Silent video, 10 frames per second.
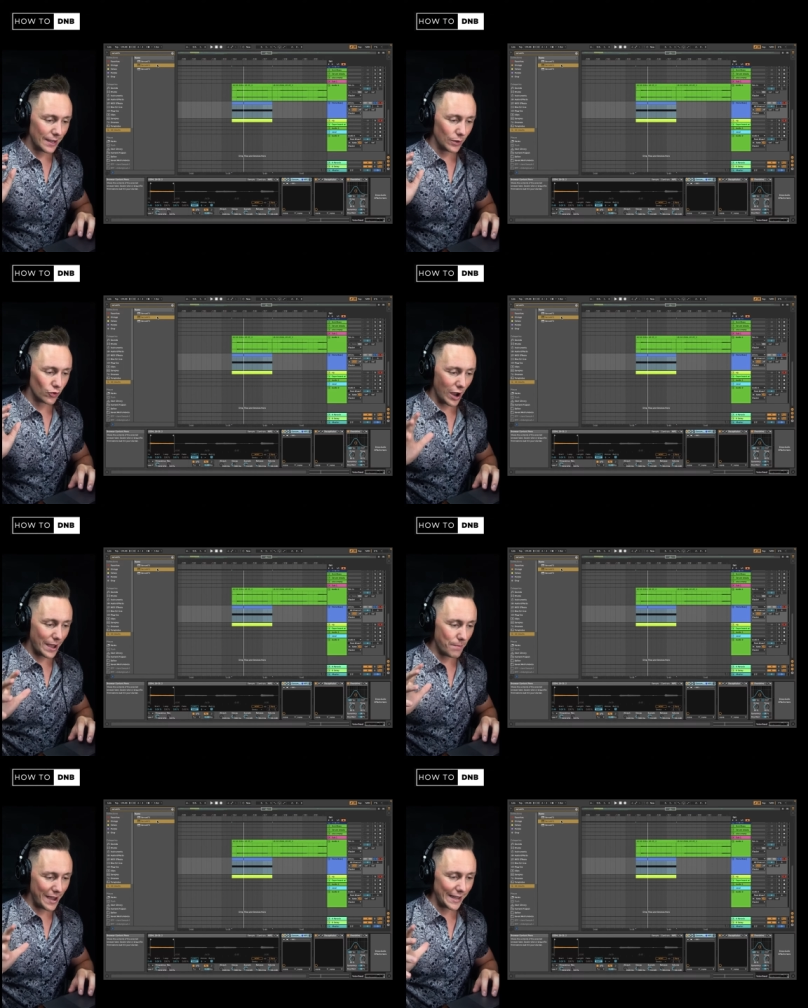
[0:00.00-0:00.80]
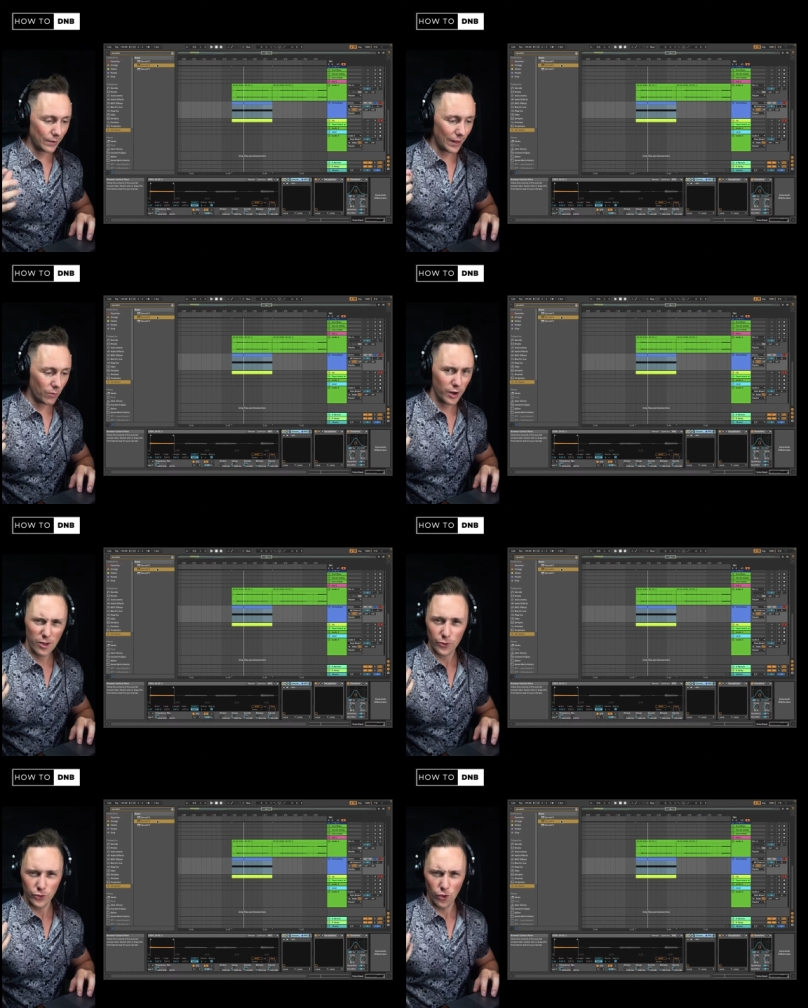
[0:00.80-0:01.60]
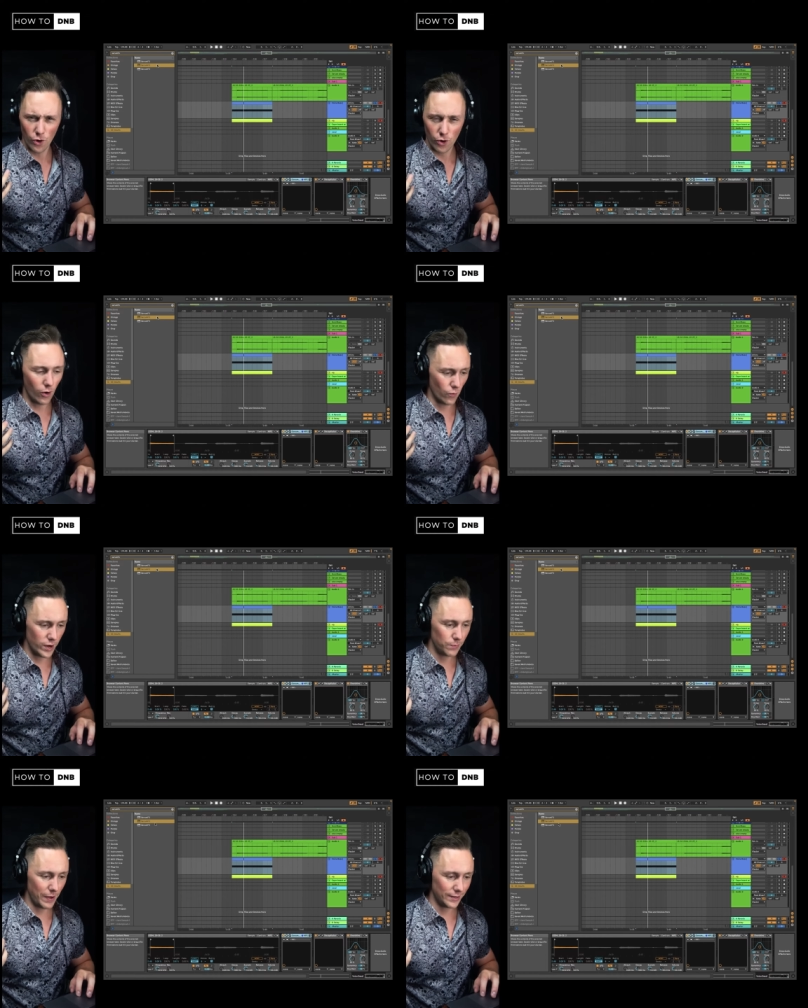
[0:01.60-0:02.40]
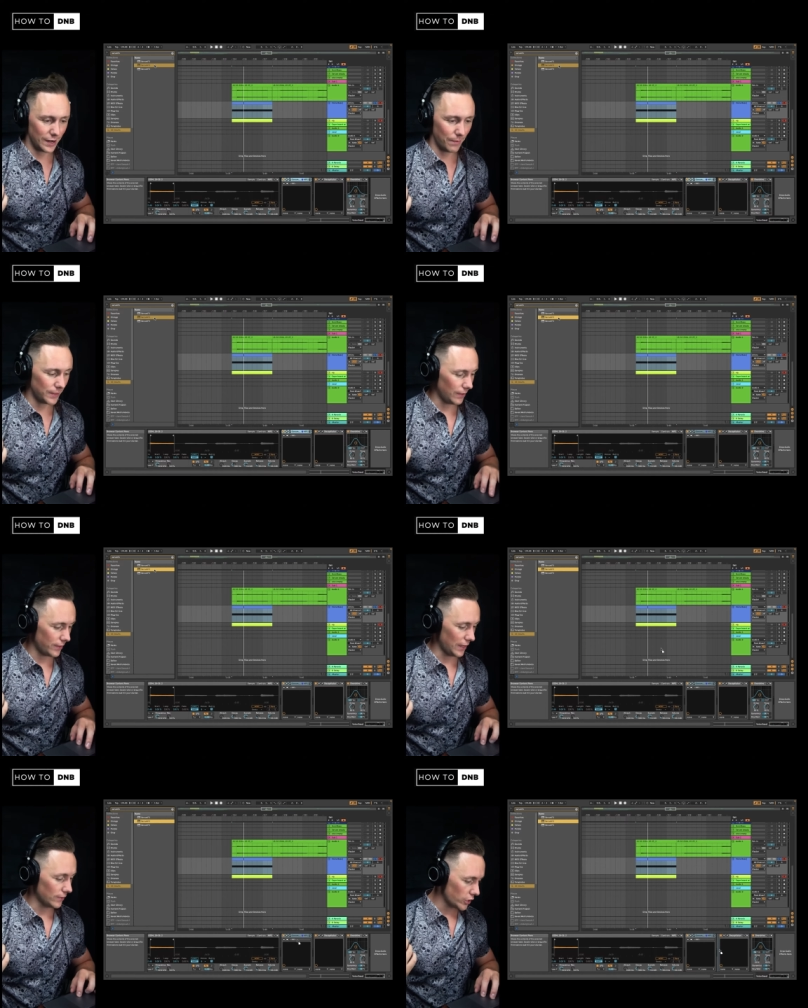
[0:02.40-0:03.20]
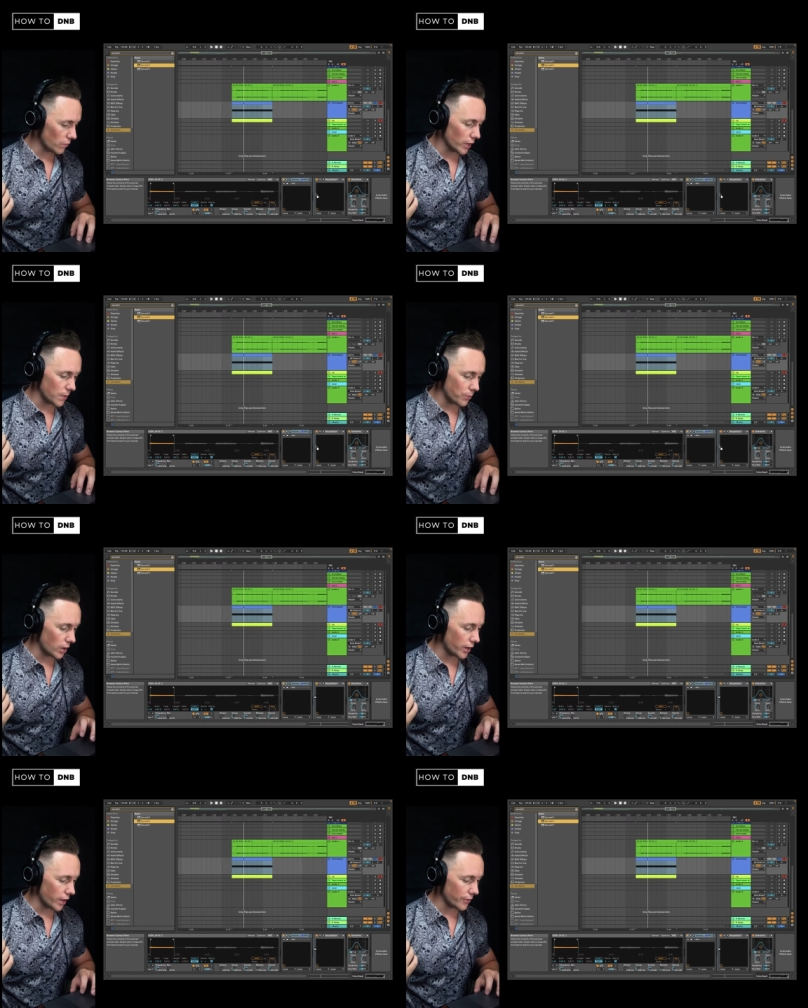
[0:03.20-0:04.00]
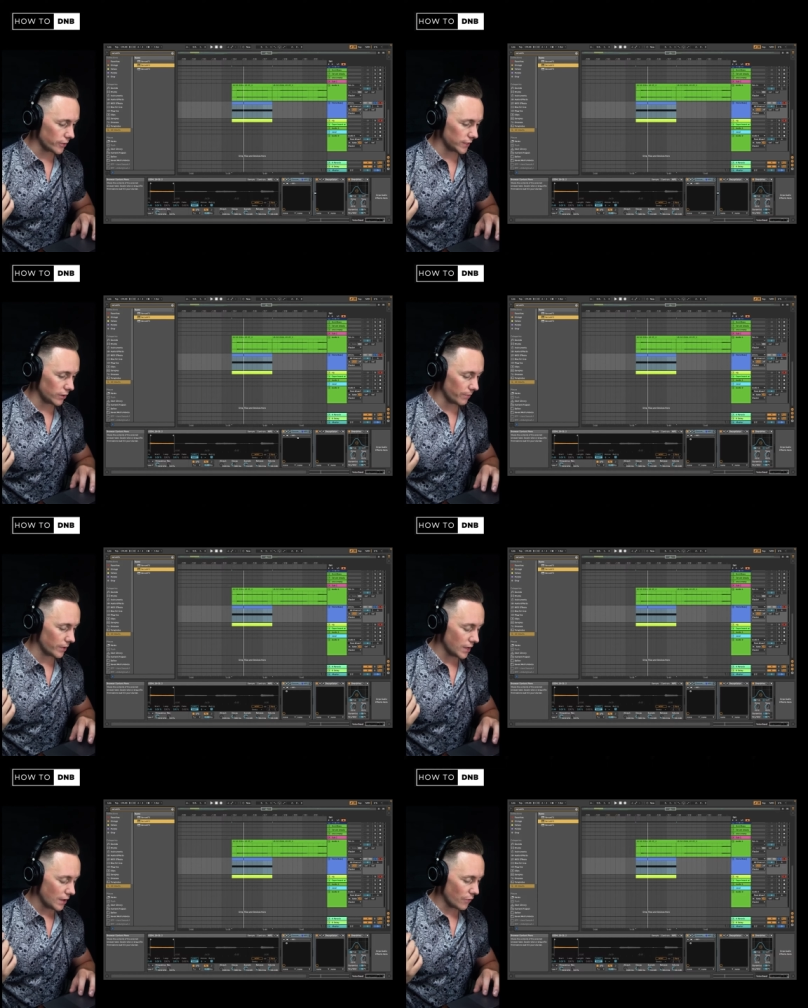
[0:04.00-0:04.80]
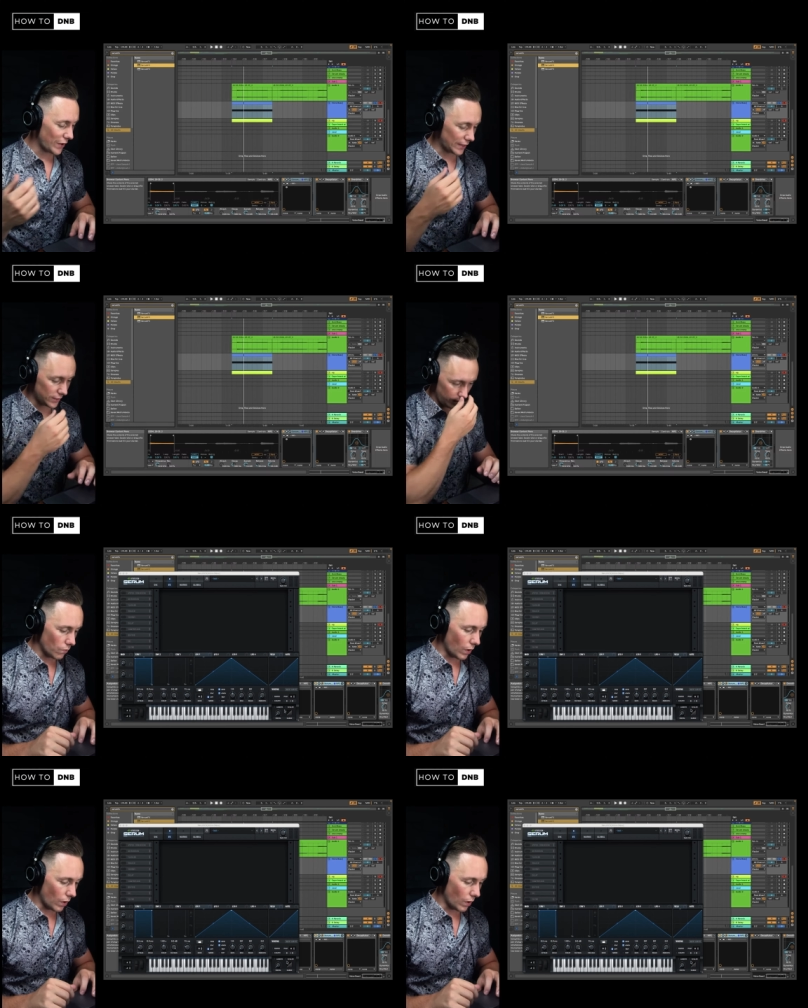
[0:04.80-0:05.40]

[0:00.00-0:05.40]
try and make it like one of those Neuro Reese bass type things. So we're going to put on another Serum FX here.